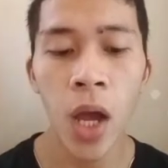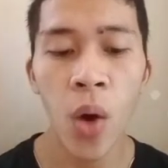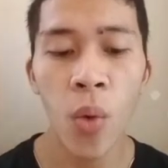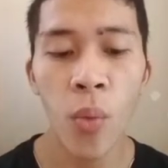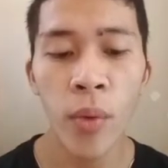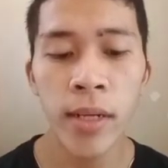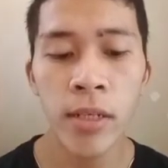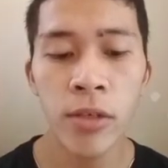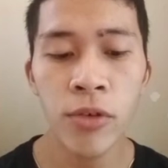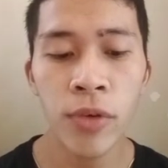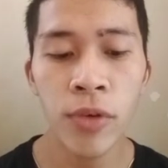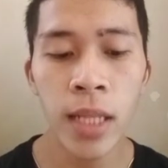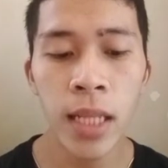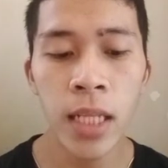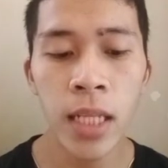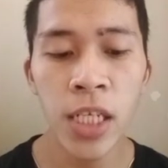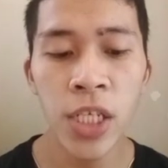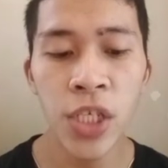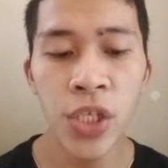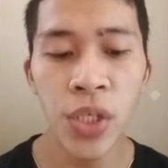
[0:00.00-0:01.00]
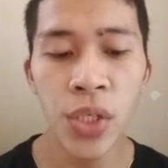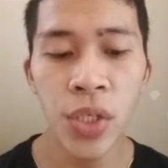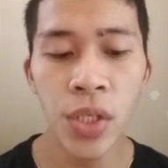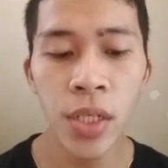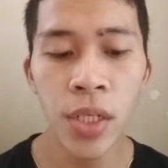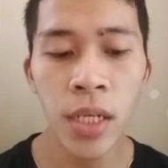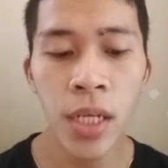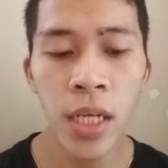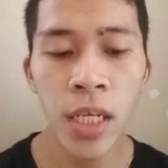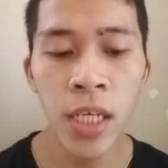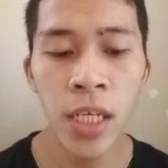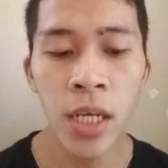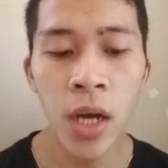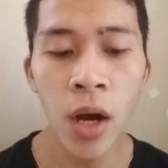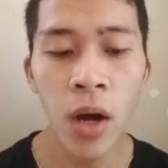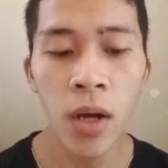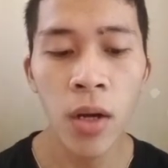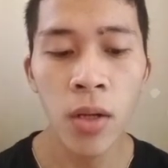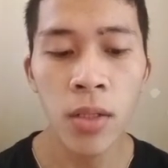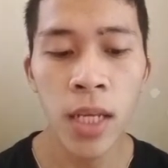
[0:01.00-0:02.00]
with religion
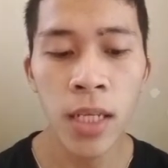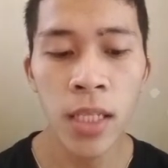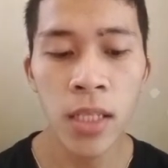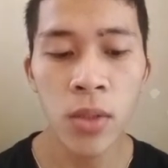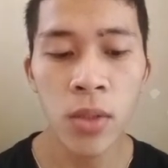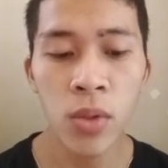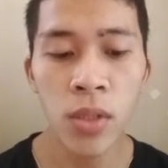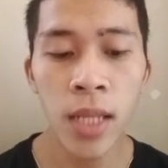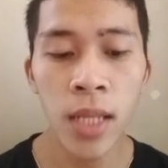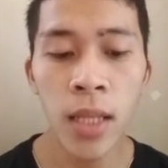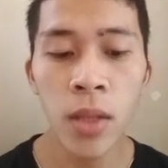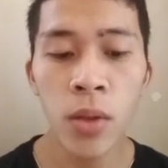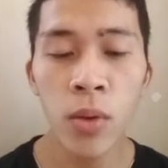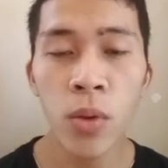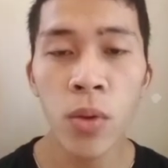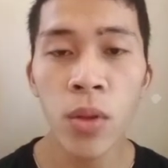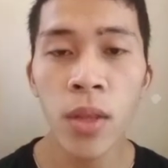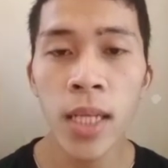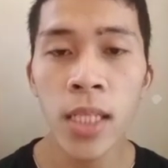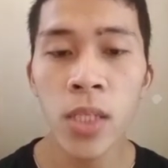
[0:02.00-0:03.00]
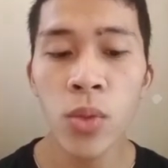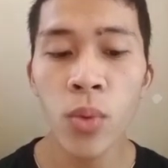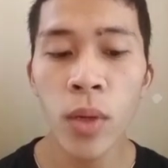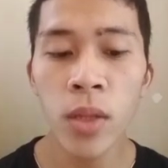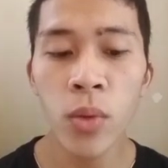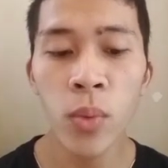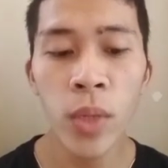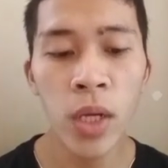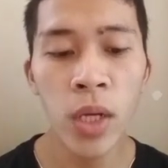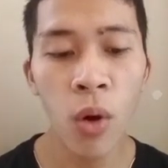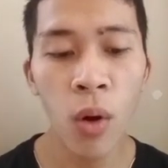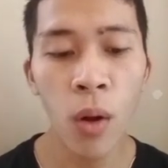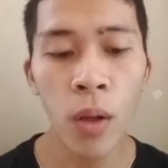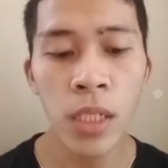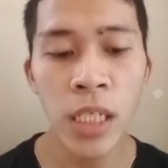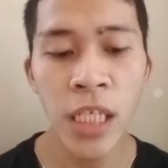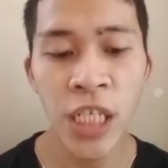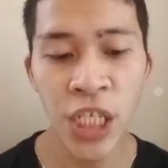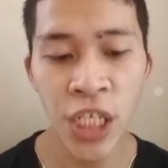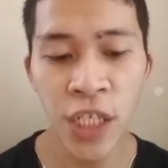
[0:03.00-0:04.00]
that, that that's what we call
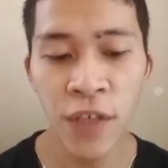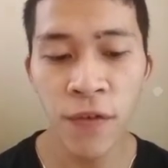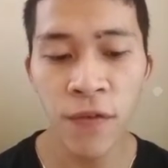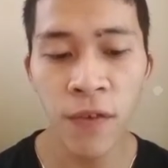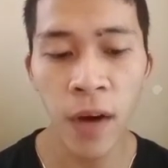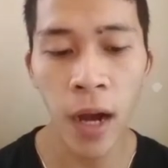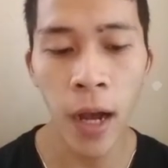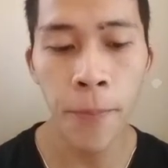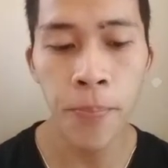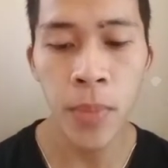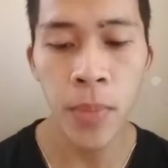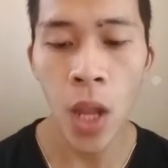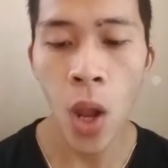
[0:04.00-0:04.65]
Shiva.